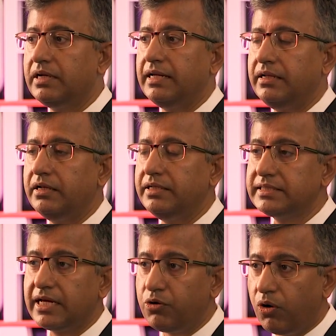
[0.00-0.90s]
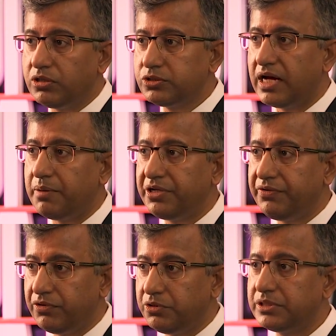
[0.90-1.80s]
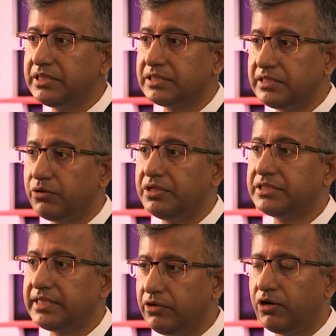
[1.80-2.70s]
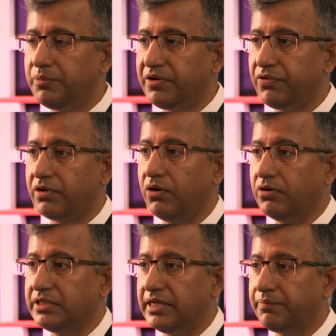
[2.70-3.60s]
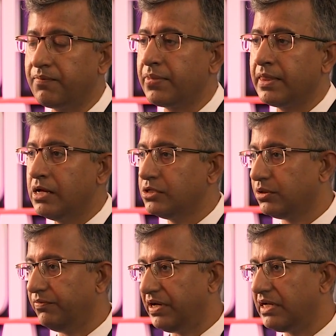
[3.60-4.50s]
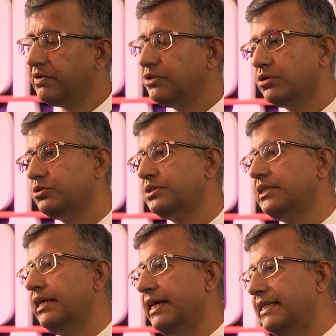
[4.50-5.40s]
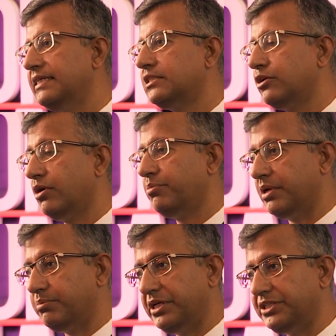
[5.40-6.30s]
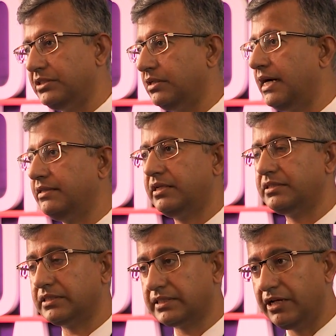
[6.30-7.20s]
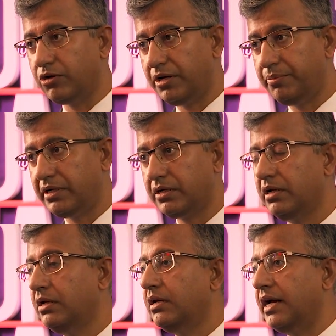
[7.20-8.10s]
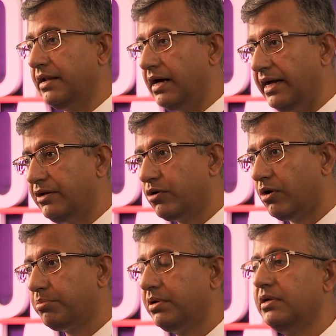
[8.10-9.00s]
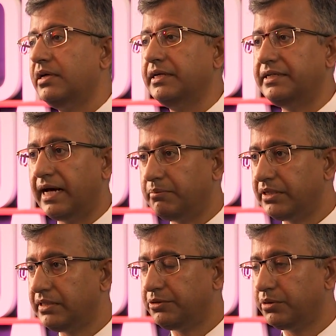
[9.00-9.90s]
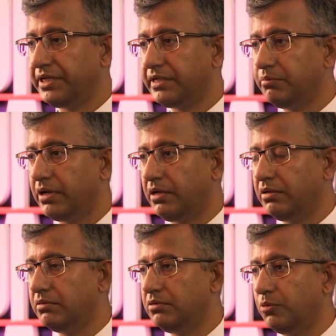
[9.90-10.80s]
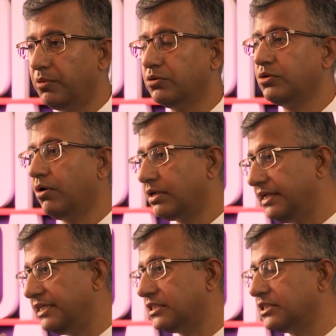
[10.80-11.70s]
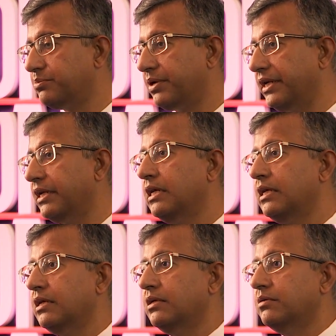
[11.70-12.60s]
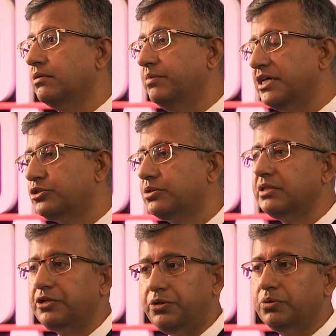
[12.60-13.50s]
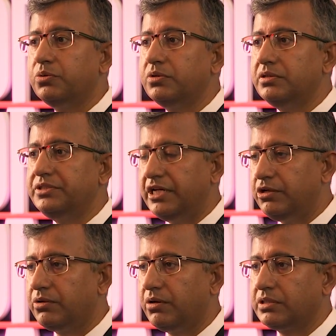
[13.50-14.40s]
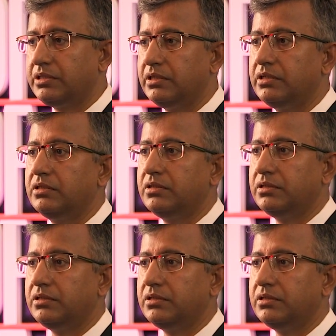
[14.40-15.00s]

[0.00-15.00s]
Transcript: And this can also happen if you're using a steroid skin ointment for a long time. So whenever you're using any steroid preparation, either as a skin ointment, an eye drop, a tablet that you're taking by your mouth or a nasal spray, make sure that you tell your doctor